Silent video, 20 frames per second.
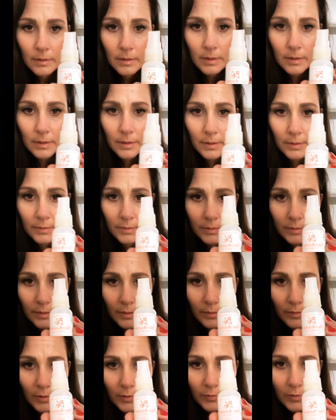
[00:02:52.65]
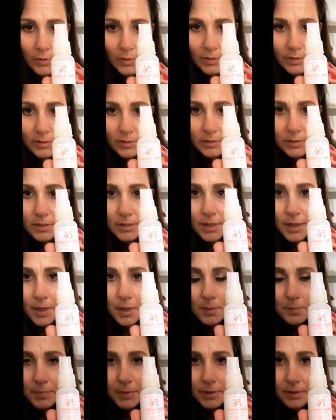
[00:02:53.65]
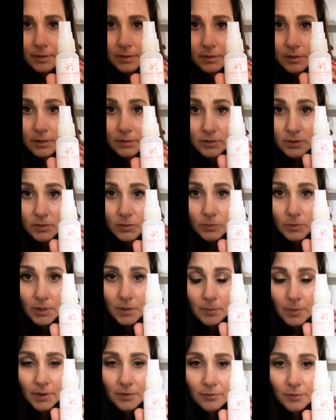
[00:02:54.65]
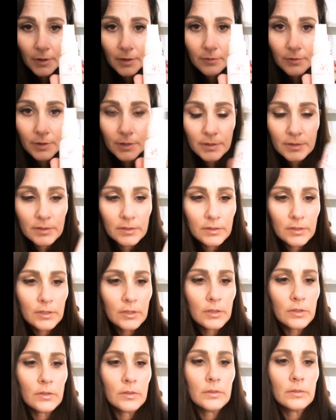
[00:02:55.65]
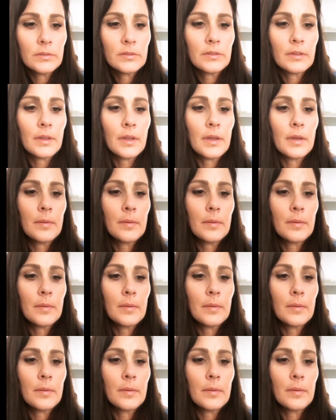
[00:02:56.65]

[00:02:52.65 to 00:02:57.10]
is, I don't know if you can see that, but this is one of my favorites to use.